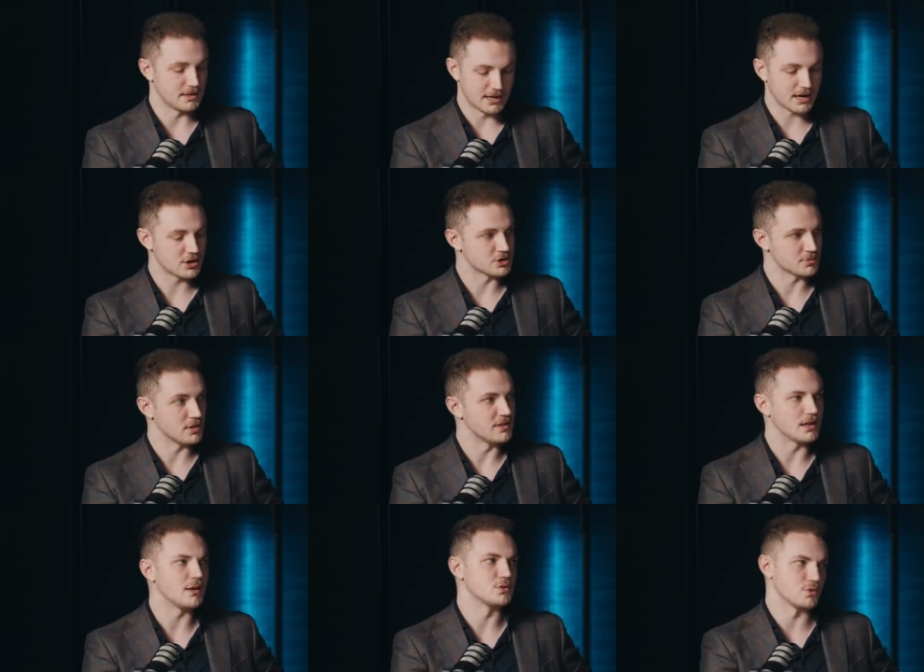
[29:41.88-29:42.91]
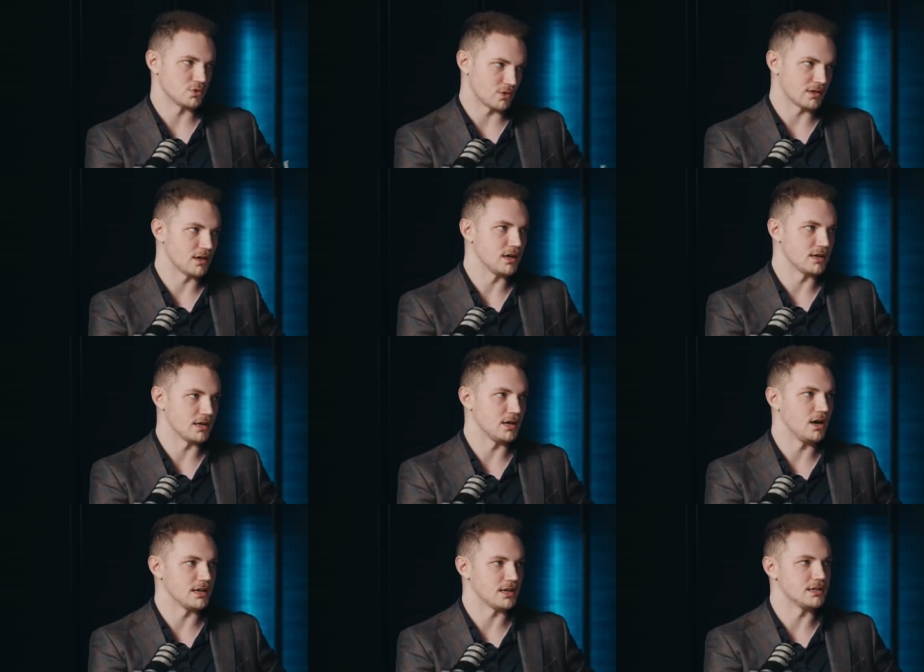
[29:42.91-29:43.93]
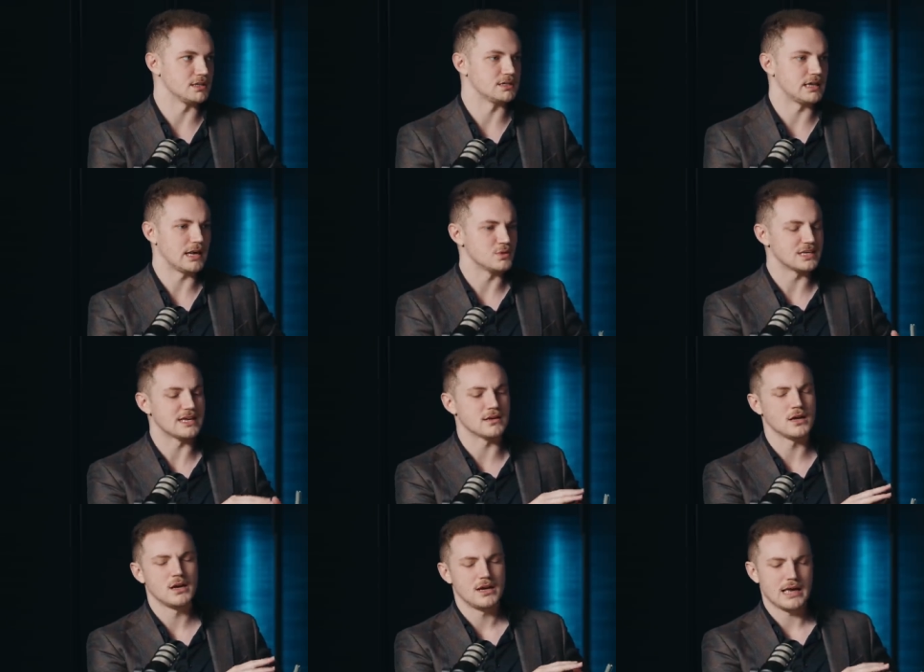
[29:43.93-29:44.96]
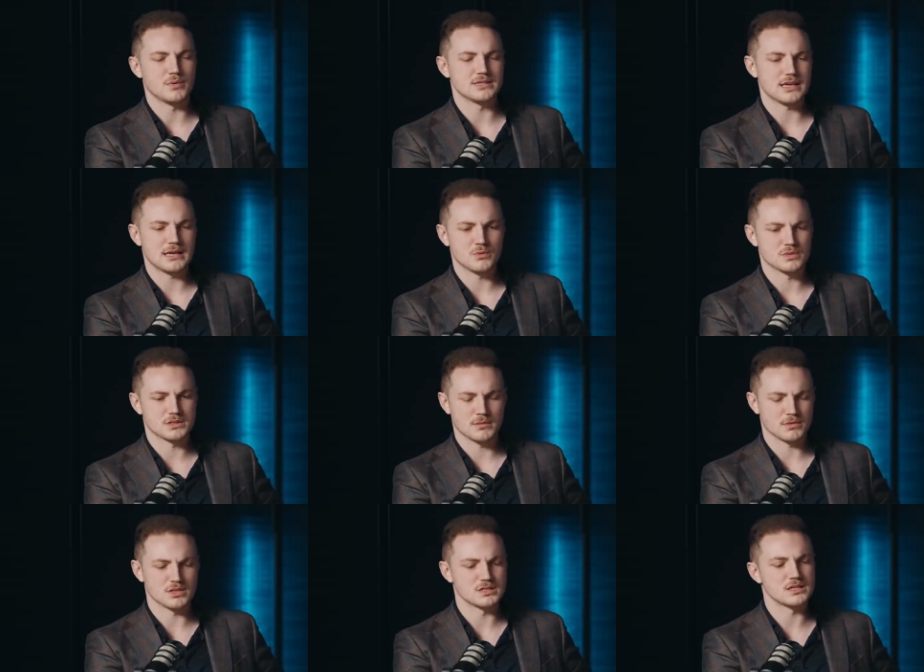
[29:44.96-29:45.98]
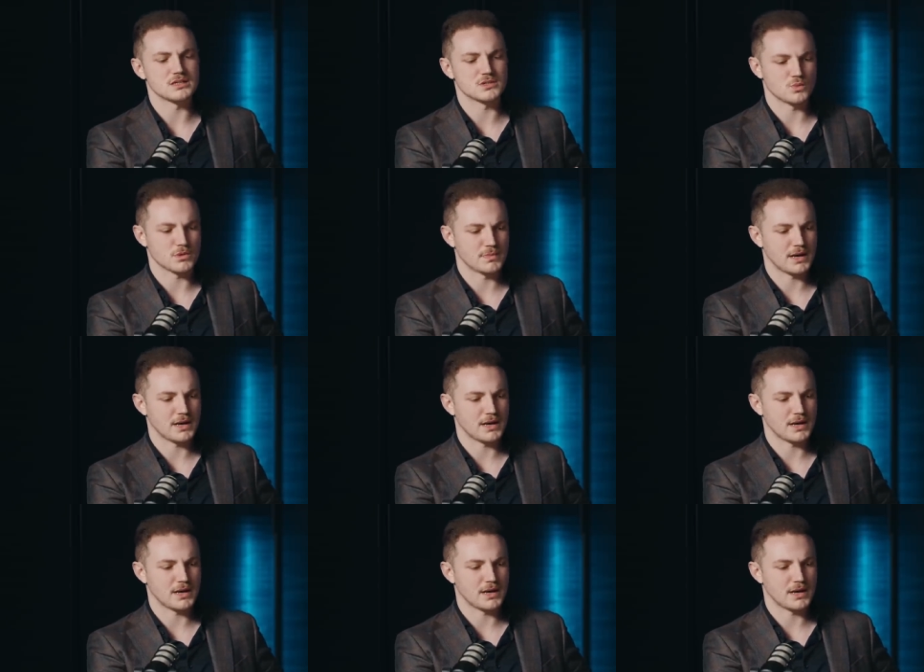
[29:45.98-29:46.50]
negligible in the we're talking in the early early 90s here. It was in it was it was um, consistent with